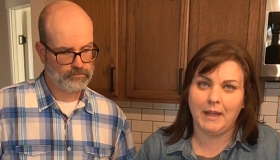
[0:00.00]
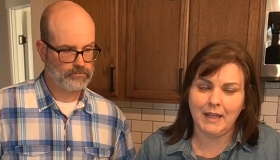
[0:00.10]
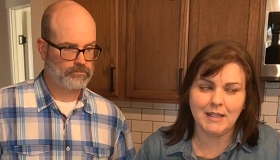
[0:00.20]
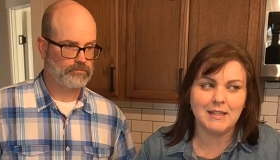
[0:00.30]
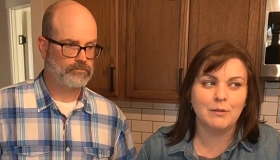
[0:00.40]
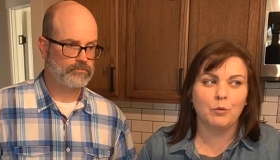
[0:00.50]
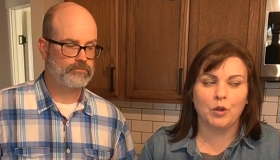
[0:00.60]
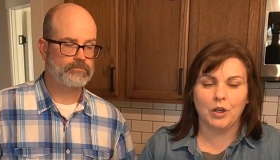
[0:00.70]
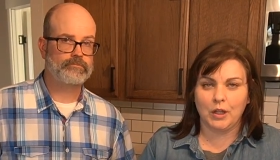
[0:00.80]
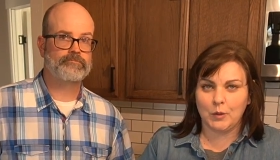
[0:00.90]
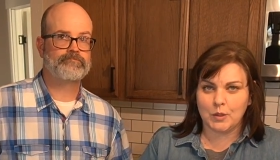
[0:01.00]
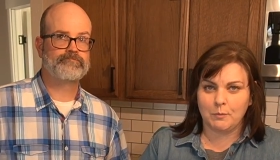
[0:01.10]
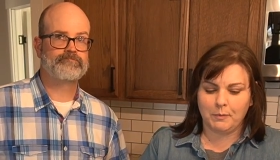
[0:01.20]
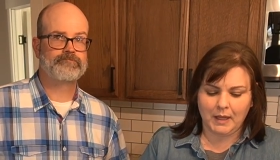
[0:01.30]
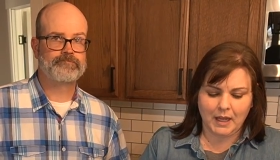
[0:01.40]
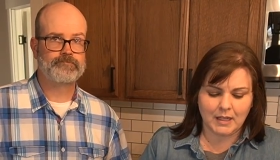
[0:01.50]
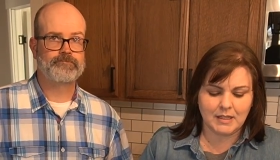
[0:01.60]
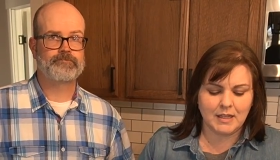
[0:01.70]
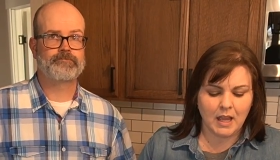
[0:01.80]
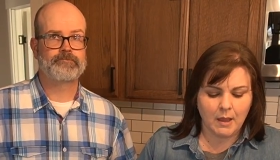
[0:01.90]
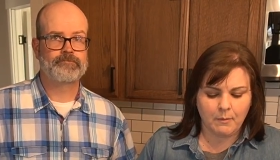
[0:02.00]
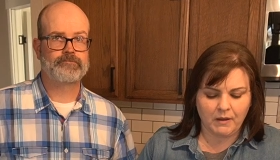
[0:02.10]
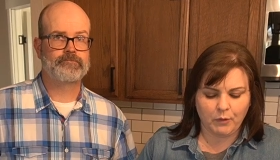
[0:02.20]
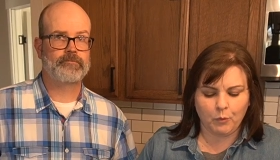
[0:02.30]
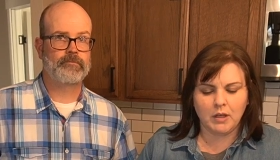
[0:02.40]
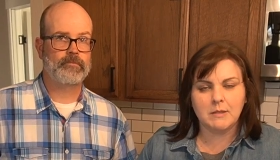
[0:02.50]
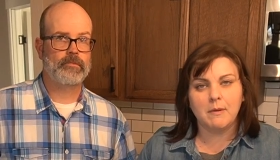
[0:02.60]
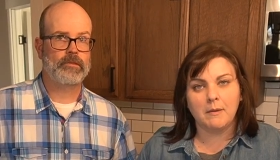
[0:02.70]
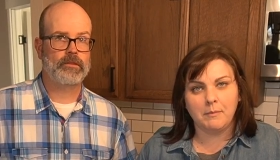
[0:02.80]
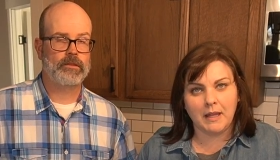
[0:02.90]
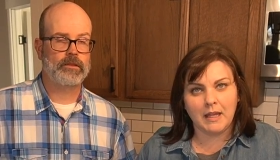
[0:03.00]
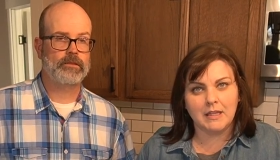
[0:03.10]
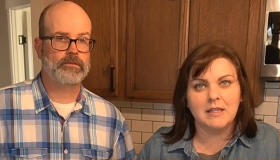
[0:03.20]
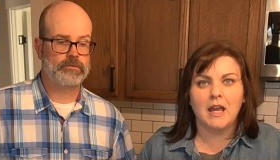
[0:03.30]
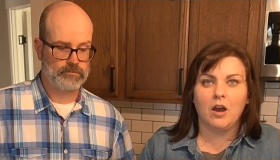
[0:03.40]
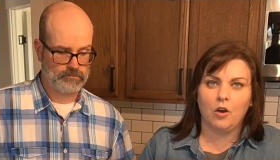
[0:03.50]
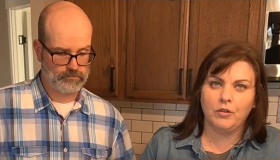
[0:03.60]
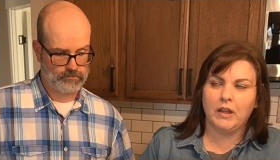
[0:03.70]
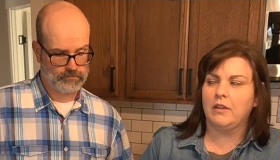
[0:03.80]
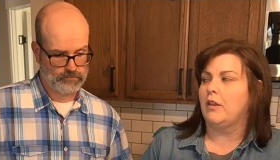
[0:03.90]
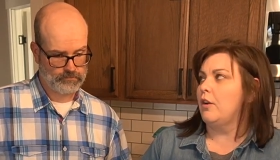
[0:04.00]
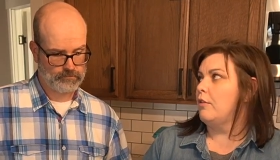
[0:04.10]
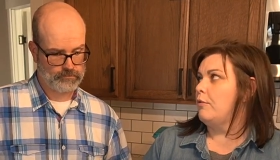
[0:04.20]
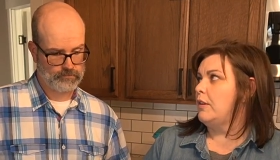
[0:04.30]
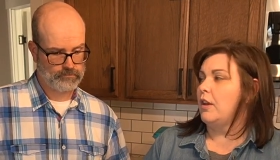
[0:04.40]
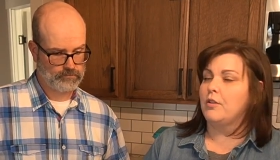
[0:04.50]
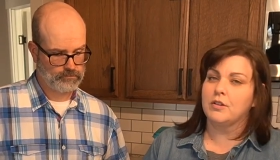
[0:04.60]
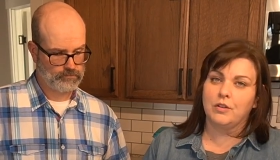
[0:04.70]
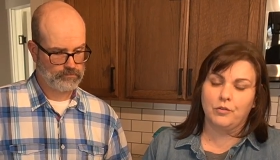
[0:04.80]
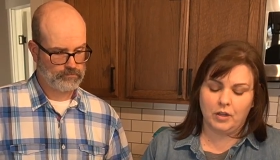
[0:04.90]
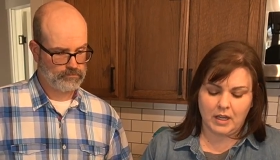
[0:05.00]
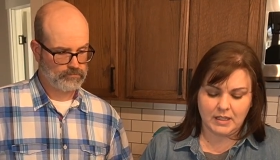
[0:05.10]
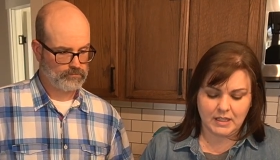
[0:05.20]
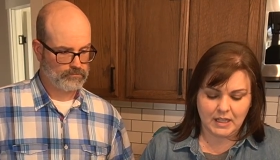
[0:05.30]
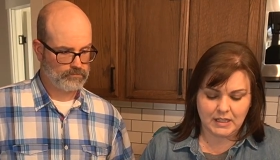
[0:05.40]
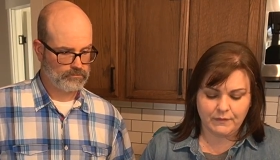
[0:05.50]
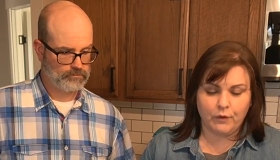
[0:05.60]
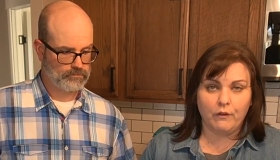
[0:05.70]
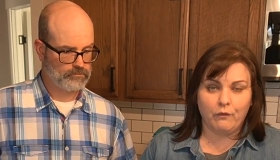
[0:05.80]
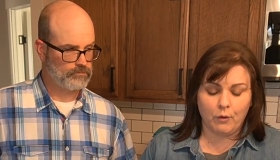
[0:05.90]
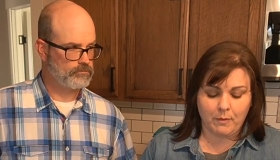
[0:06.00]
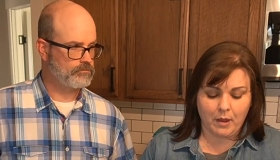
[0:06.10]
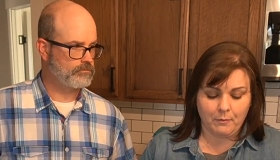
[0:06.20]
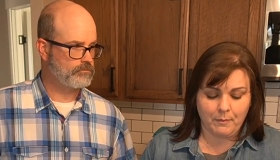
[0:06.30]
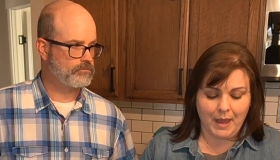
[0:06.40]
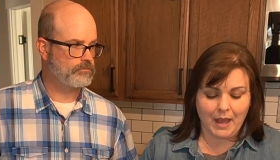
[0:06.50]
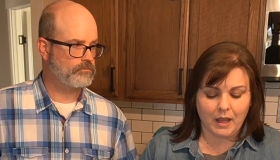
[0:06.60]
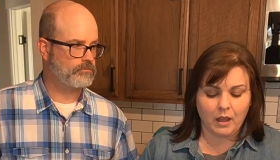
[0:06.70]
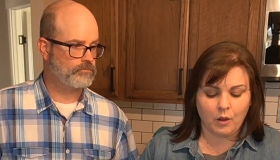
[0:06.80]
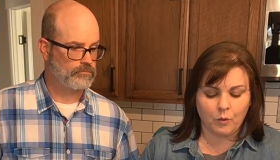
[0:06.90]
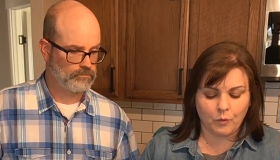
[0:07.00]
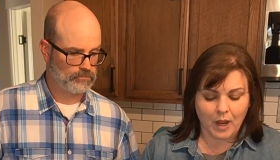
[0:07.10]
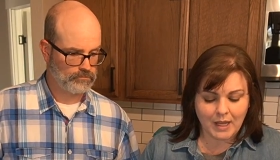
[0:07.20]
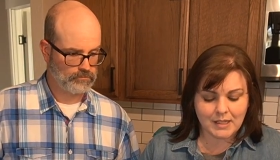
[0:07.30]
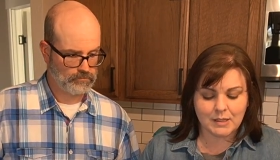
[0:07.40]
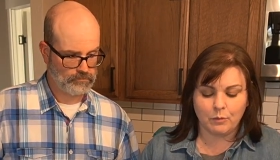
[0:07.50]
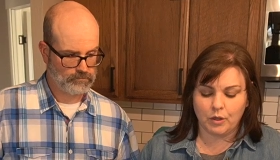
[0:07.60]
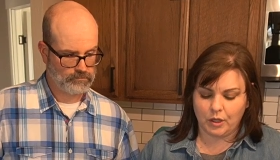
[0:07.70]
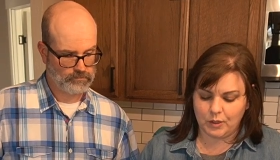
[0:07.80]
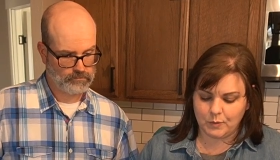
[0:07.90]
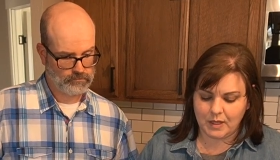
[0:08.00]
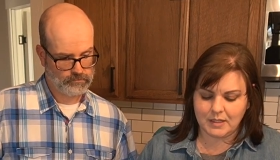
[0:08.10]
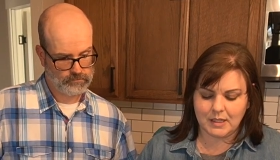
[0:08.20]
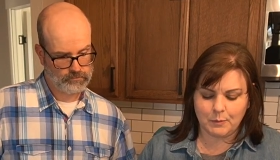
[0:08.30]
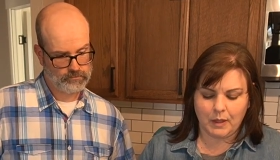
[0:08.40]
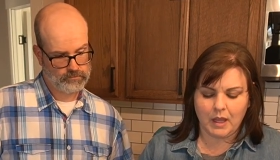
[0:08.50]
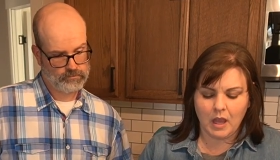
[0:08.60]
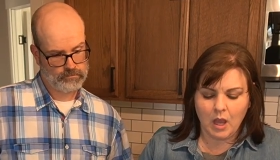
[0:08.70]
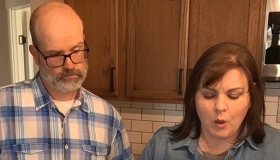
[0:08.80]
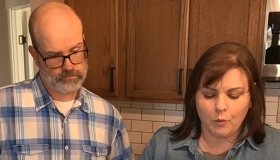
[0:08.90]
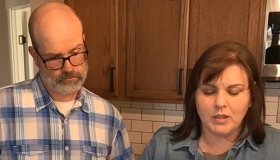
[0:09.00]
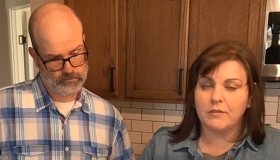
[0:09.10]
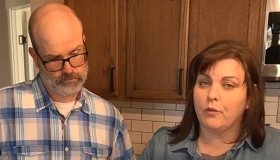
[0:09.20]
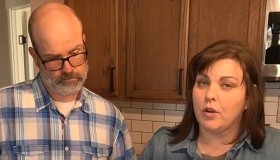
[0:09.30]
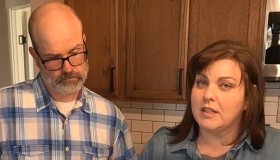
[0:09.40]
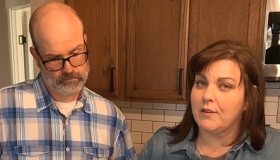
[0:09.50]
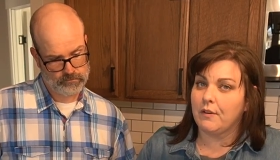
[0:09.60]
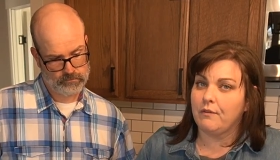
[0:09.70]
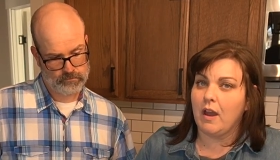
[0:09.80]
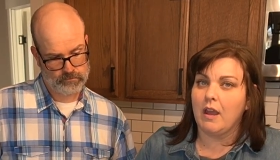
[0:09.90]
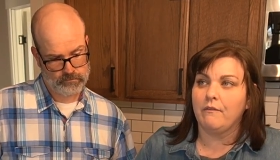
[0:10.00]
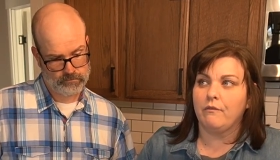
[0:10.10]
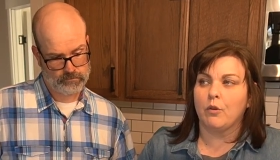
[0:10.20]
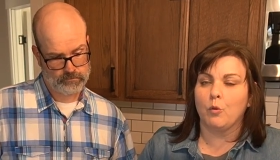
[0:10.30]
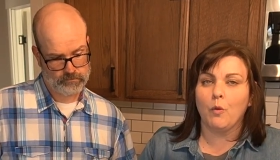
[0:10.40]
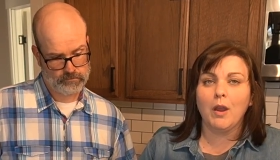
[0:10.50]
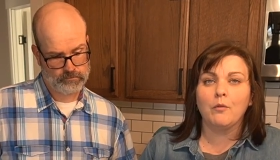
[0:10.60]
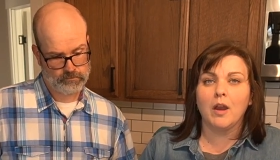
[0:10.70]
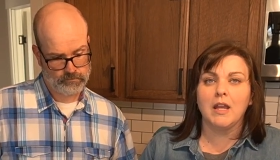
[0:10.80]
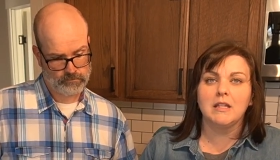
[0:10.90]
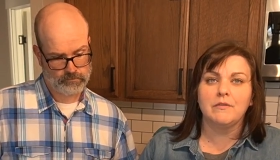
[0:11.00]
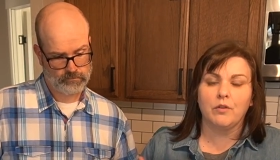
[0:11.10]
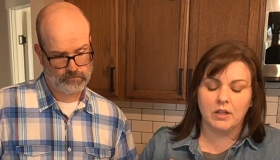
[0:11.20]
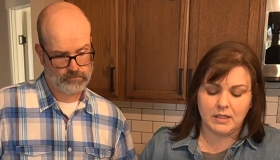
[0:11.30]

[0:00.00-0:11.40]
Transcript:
Speaker 1: beans. We're going to use our beans. But if you wanted to buy beans at Aldi, they're three dollars and thirty nine cents for a four pound bag. Rice. We're going to use rice this week. Was four seventy five for white rice for